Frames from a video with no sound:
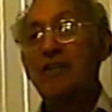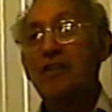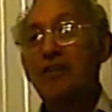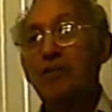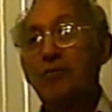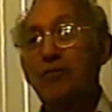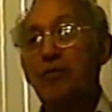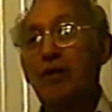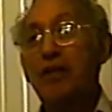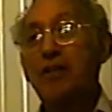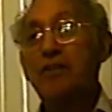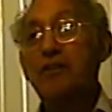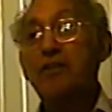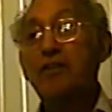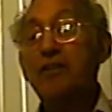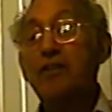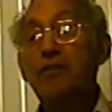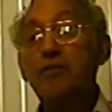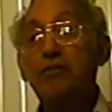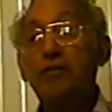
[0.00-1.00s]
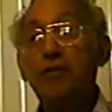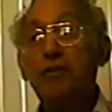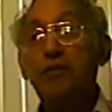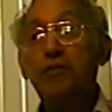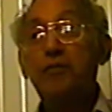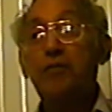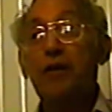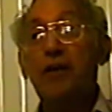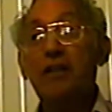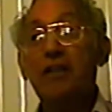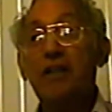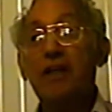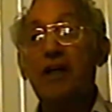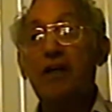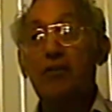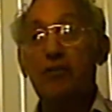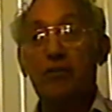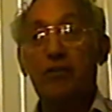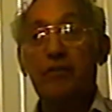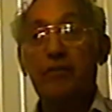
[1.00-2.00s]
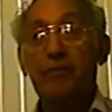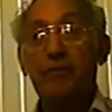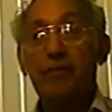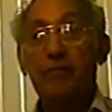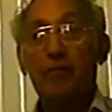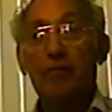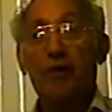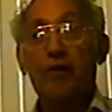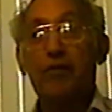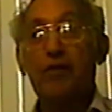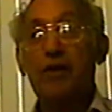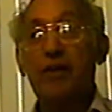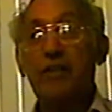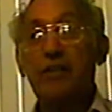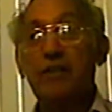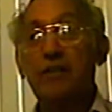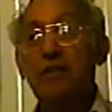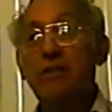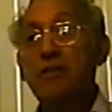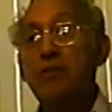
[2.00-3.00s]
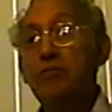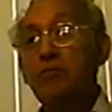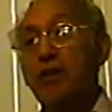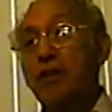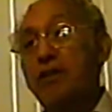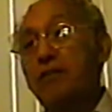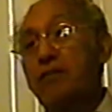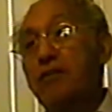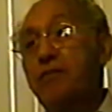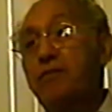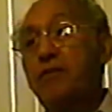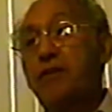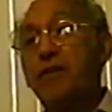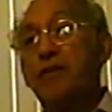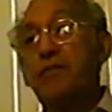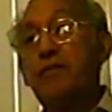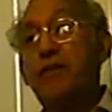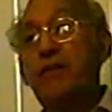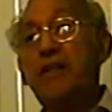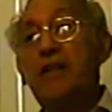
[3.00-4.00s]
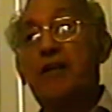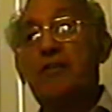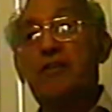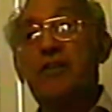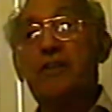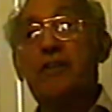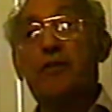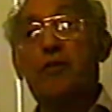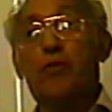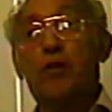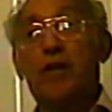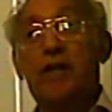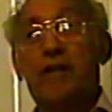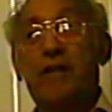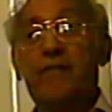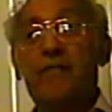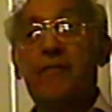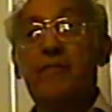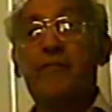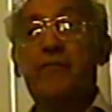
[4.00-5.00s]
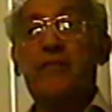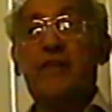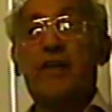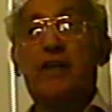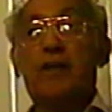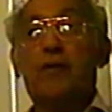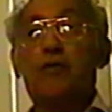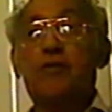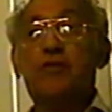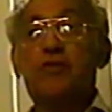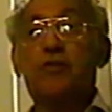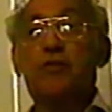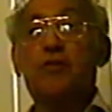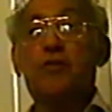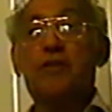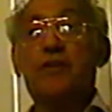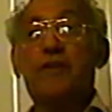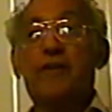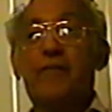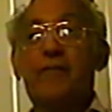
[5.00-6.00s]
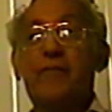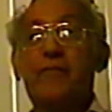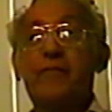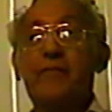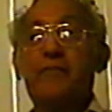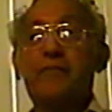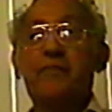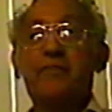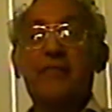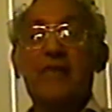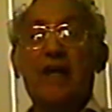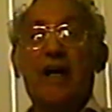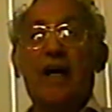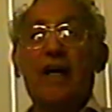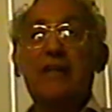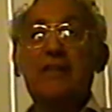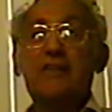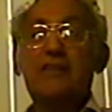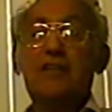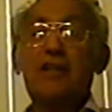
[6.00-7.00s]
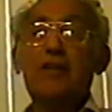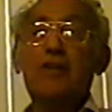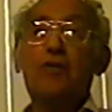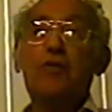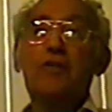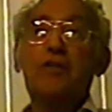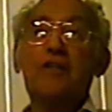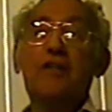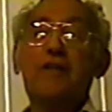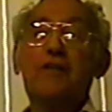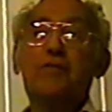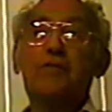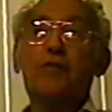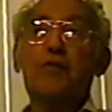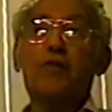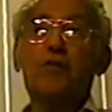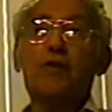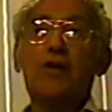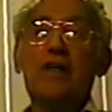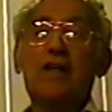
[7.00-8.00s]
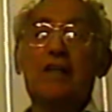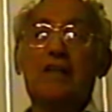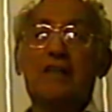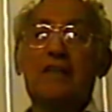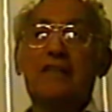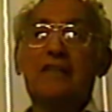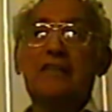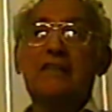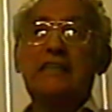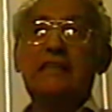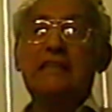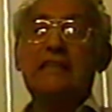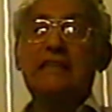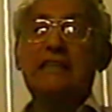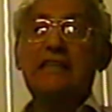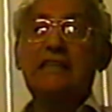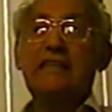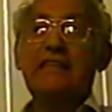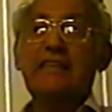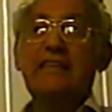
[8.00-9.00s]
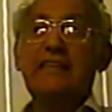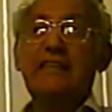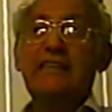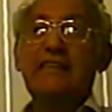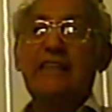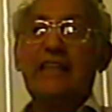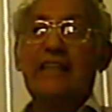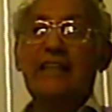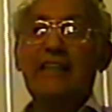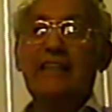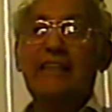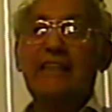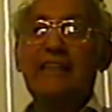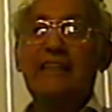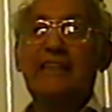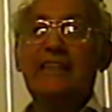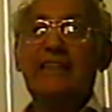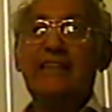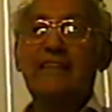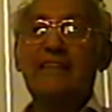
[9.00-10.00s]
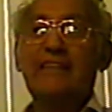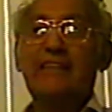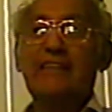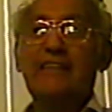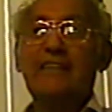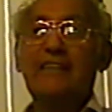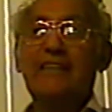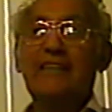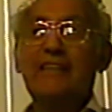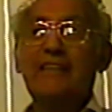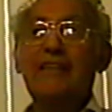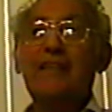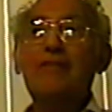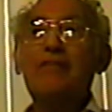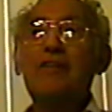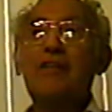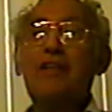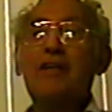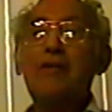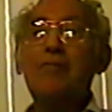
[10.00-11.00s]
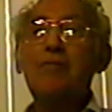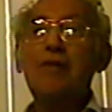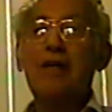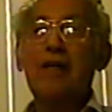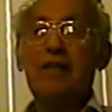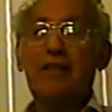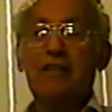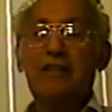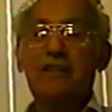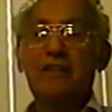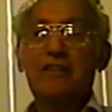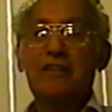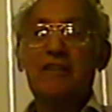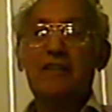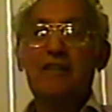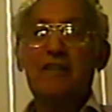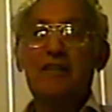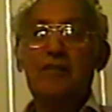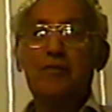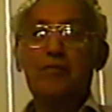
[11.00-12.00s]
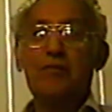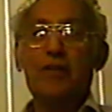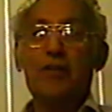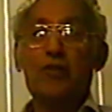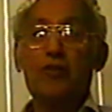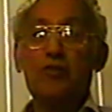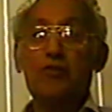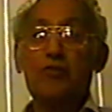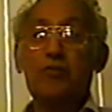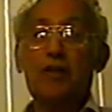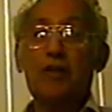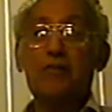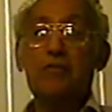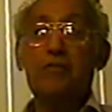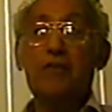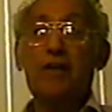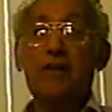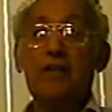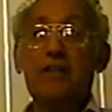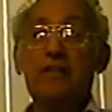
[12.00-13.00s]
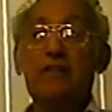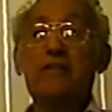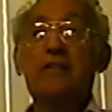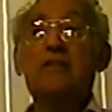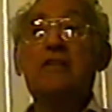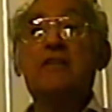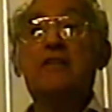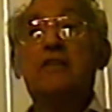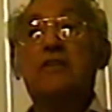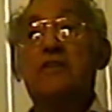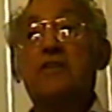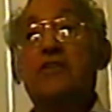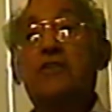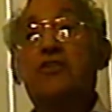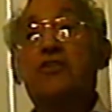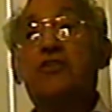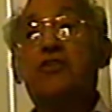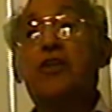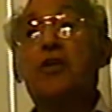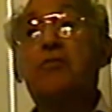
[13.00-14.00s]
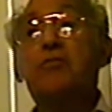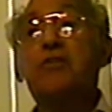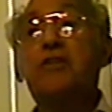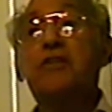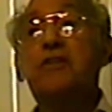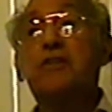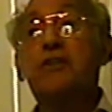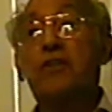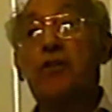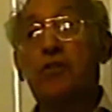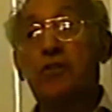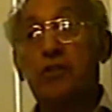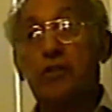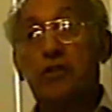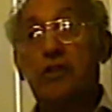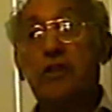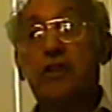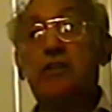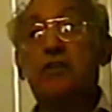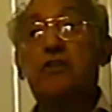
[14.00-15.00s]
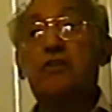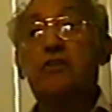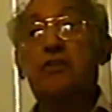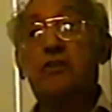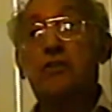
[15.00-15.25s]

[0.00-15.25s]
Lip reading: But he find out. My grandfather find out anyway that I was over there. I stayed over there for a while, and I never come back because my father started bringing the other kids